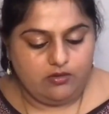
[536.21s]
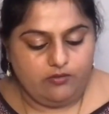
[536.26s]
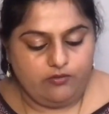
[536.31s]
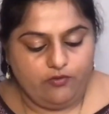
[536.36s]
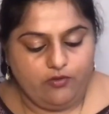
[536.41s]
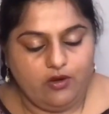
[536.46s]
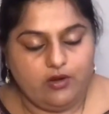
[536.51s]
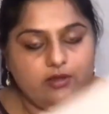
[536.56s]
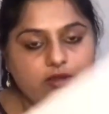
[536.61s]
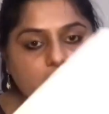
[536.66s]

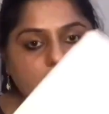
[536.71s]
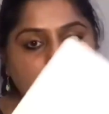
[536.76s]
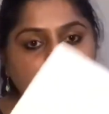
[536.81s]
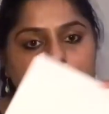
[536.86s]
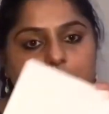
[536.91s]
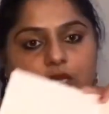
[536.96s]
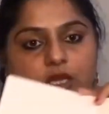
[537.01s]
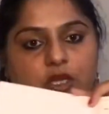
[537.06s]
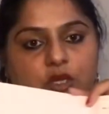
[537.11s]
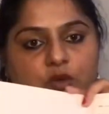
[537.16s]
for the
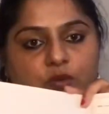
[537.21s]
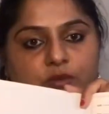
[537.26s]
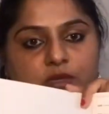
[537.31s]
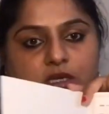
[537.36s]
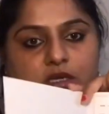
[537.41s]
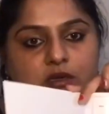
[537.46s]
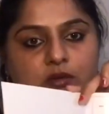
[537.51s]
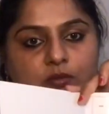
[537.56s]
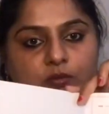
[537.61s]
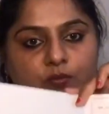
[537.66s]

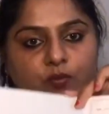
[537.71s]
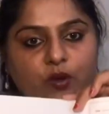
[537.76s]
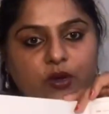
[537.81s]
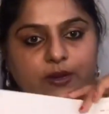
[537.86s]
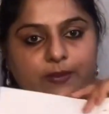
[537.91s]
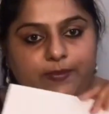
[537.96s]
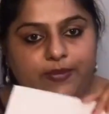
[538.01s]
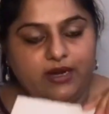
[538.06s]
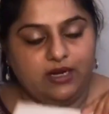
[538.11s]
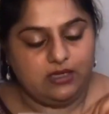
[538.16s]
human
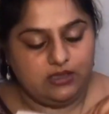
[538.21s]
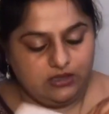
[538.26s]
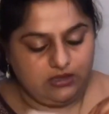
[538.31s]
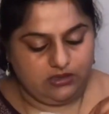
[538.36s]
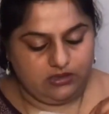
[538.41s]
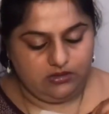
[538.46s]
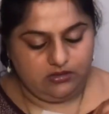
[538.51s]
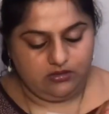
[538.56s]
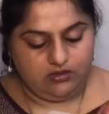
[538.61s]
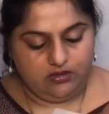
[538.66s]
body
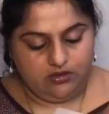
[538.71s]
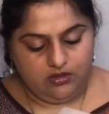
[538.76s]
parts.